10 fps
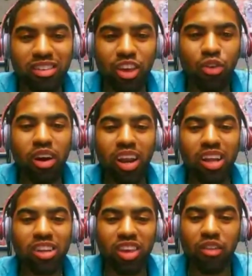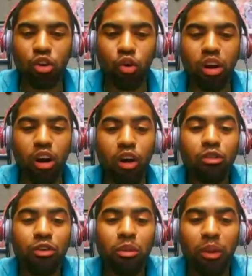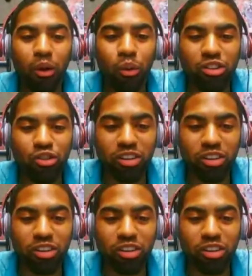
Can you kind of just give a quick overview about what